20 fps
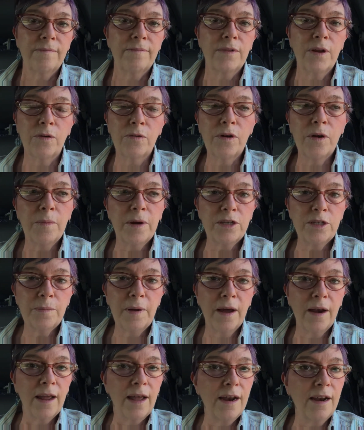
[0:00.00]
Don't know much
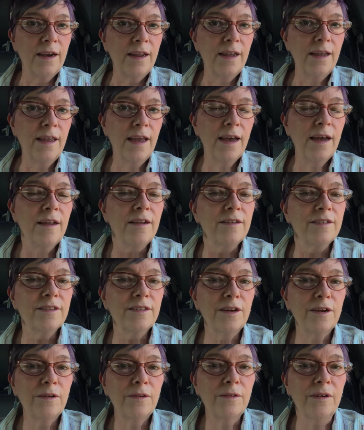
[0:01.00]
about editing yet,
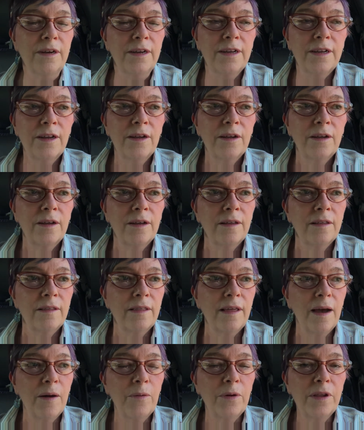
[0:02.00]
so
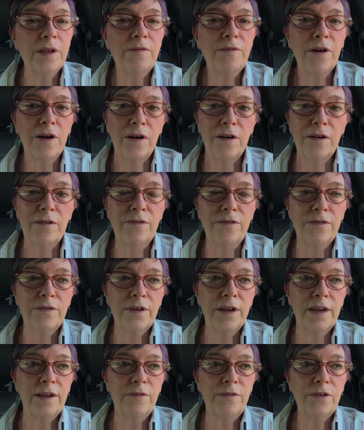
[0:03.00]
that will evolve,
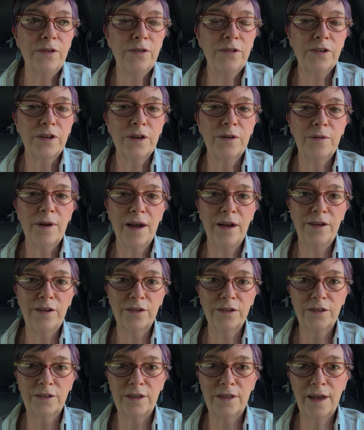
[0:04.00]
and if you stick around,
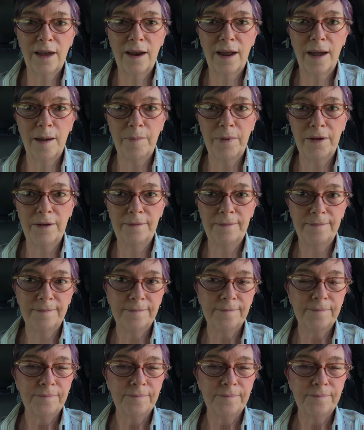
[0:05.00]
you'll see that happen.